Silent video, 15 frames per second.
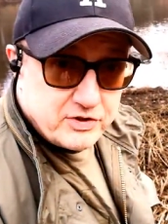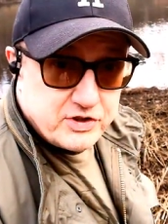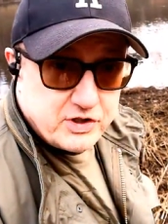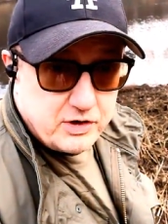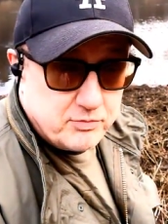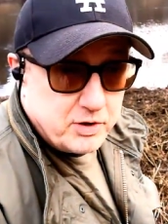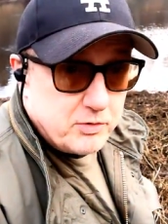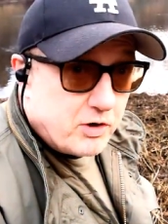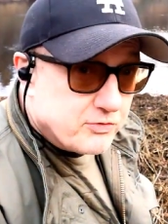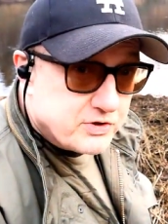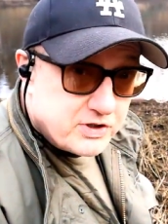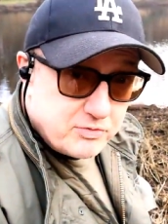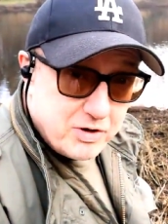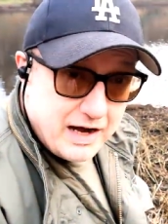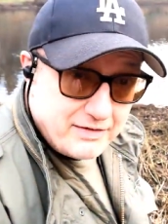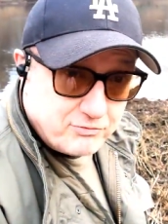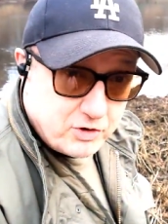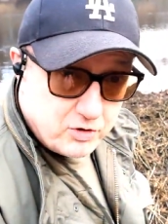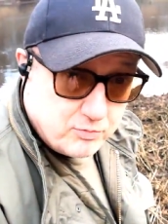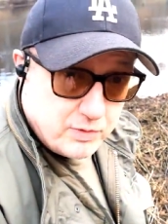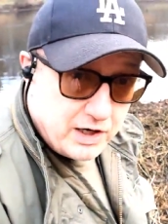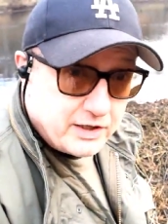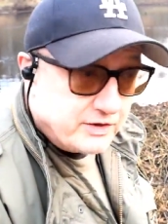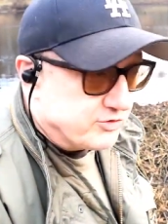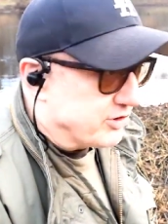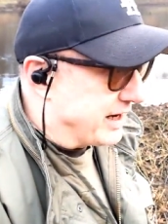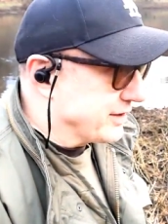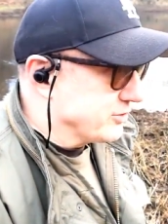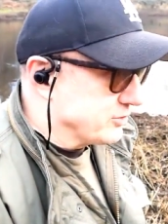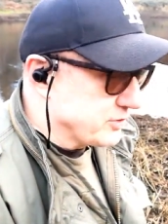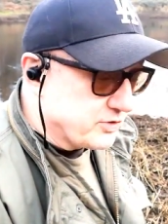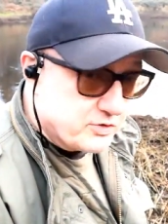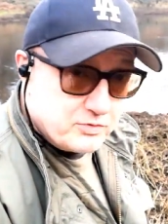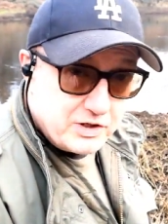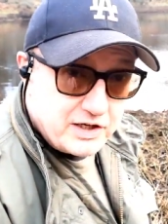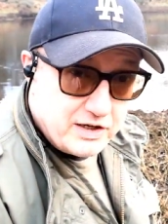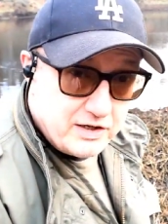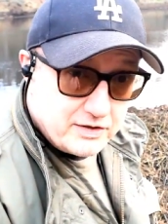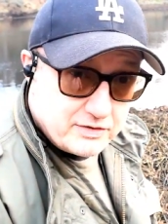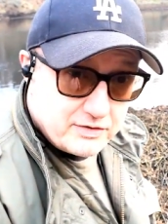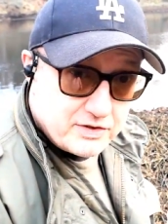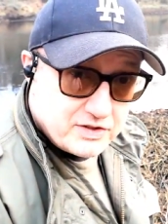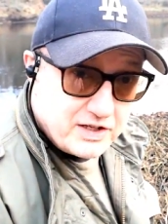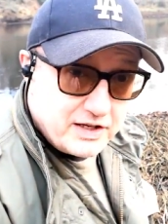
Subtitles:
that, because obviously we haven't got mind records. We can't